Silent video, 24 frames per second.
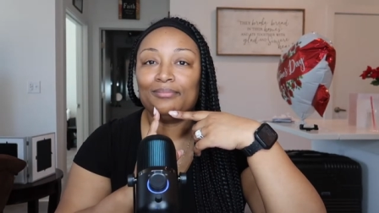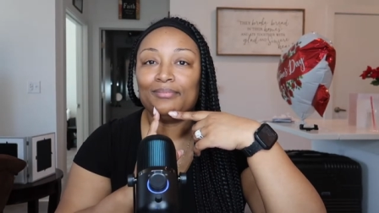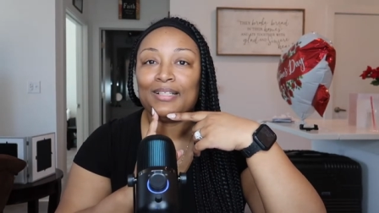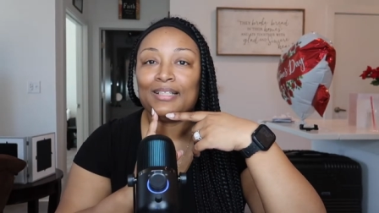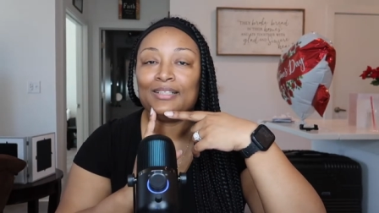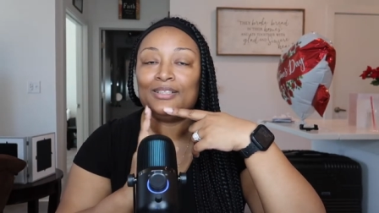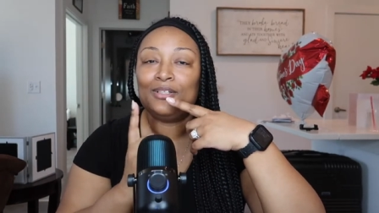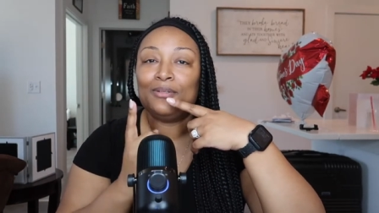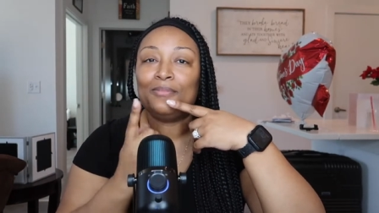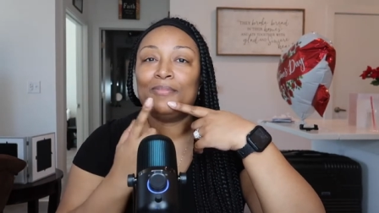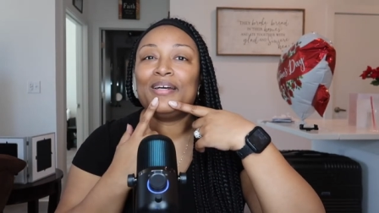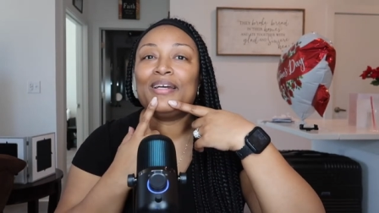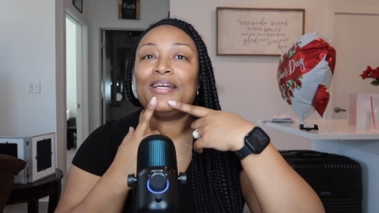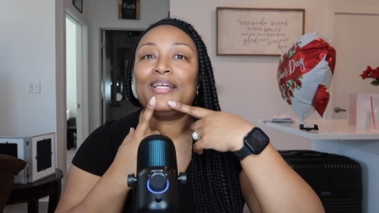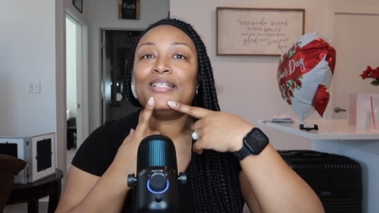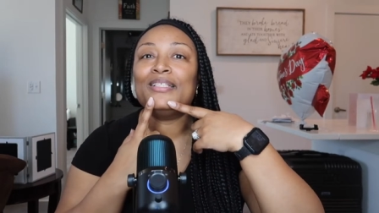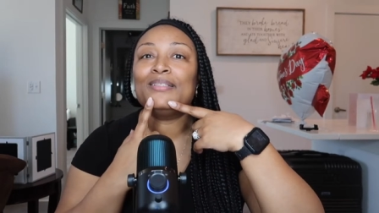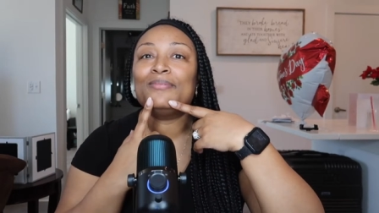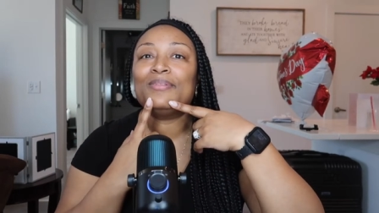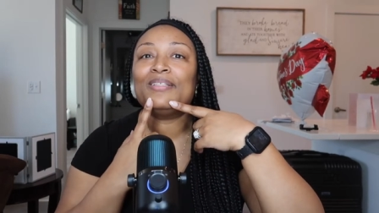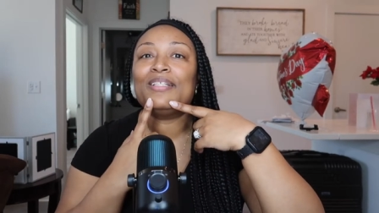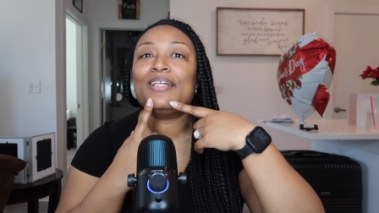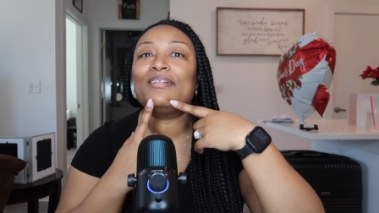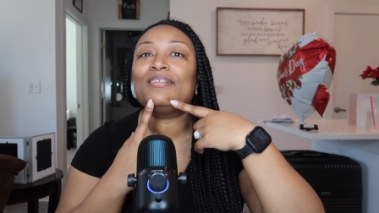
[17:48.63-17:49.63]
I told my
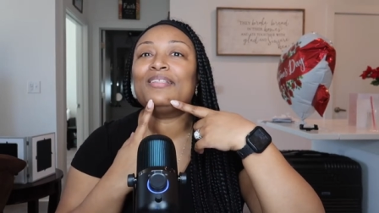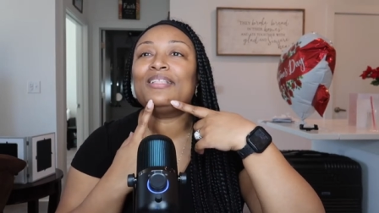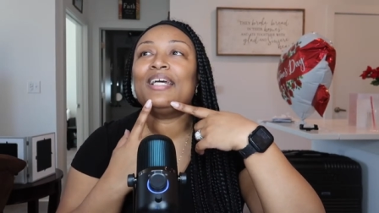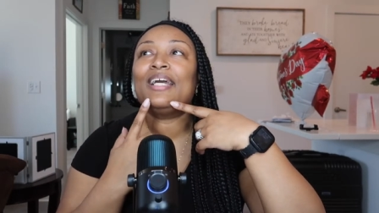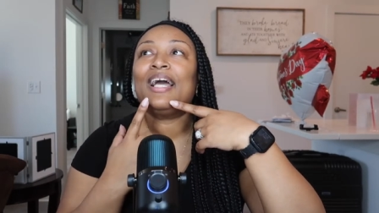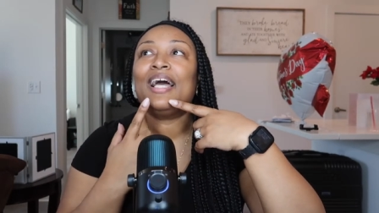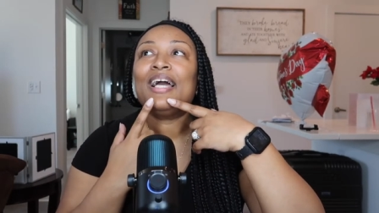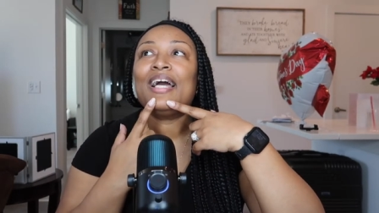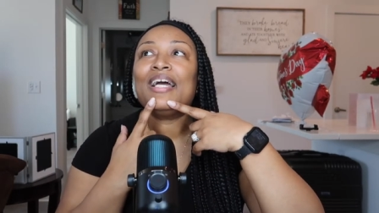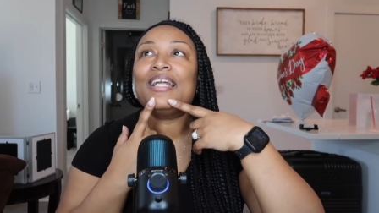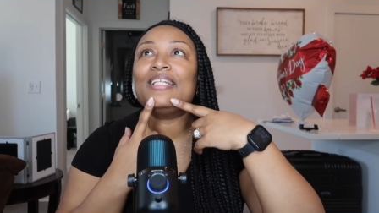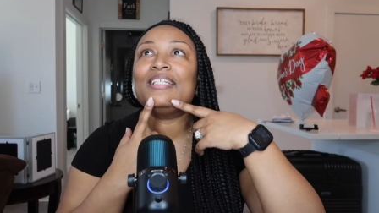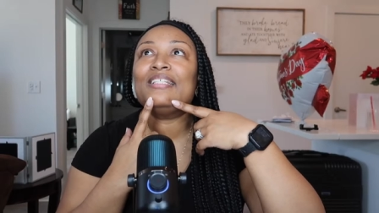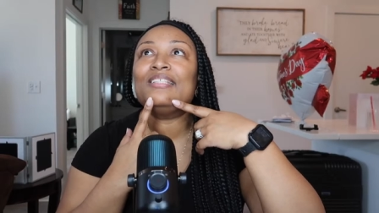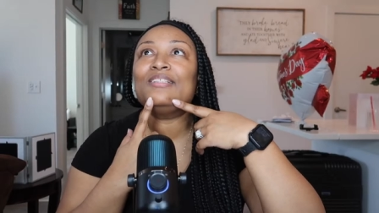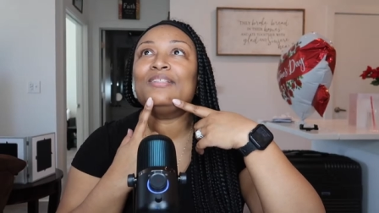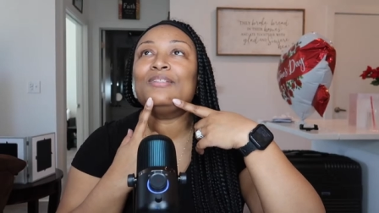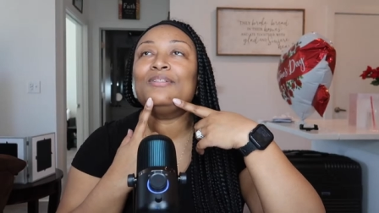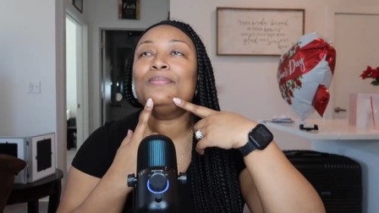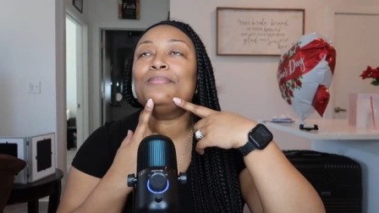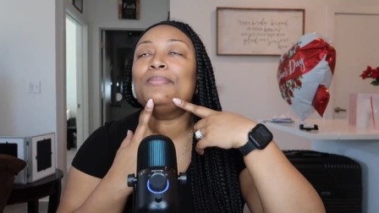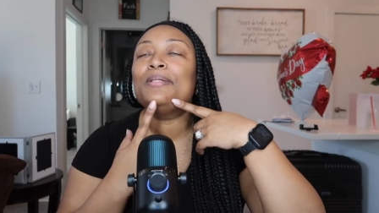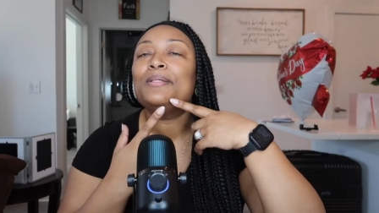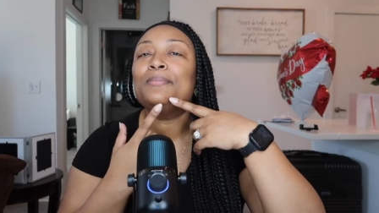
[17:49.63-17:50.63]
husband, I was like, I got these
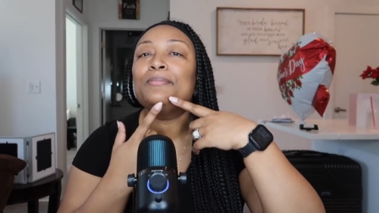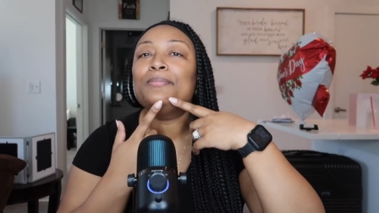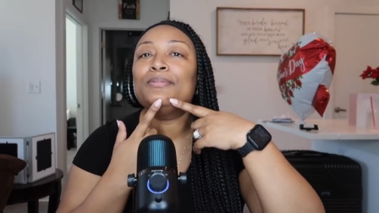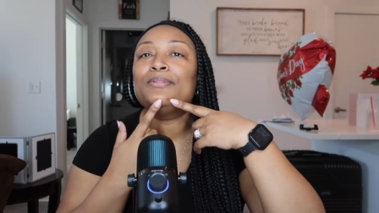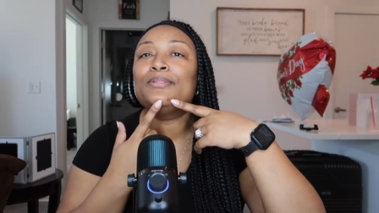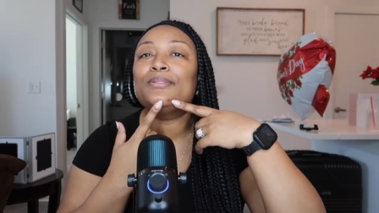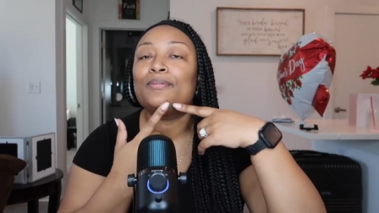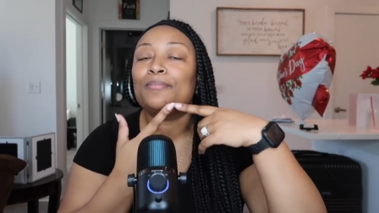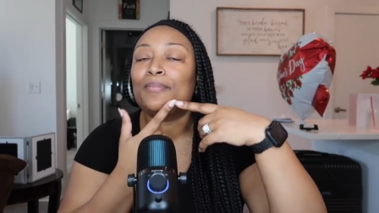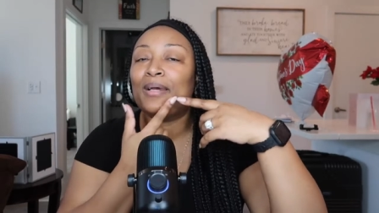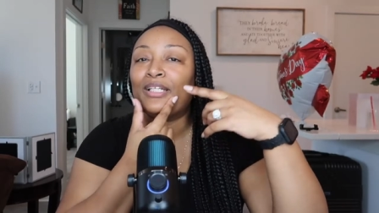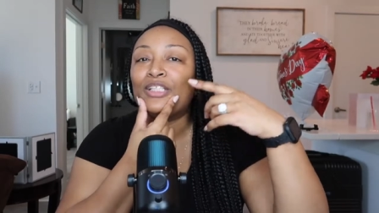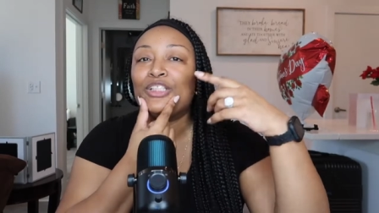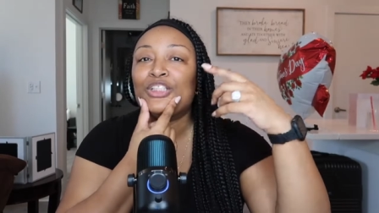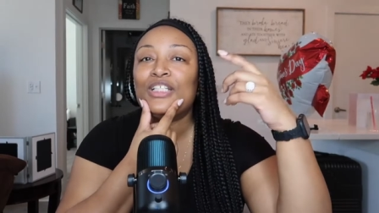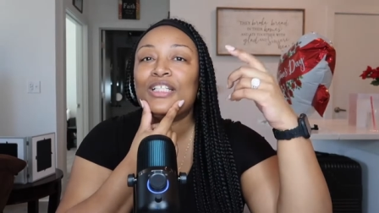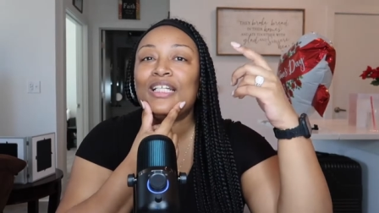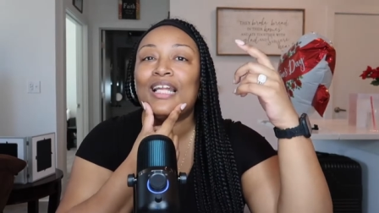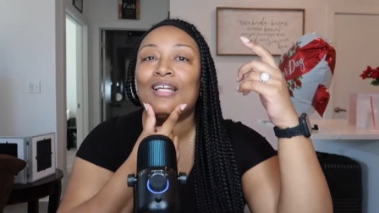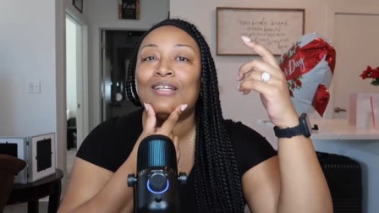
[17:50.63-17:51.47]
two pimples on my chin.